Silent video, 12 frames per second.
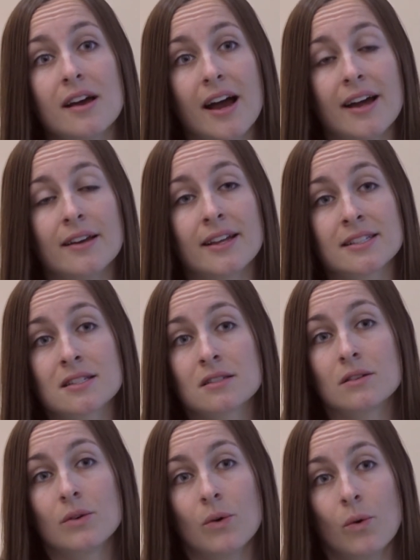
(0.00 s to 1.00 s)
And
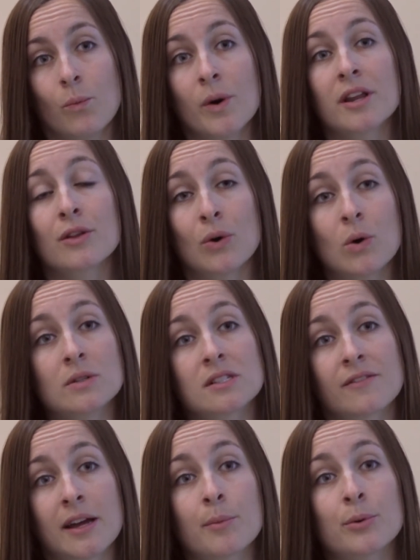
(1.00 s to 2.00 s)
that's one of the goals
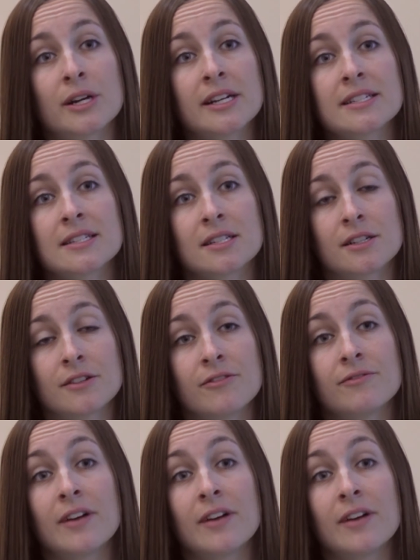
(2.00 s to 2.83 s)
of Ambry is to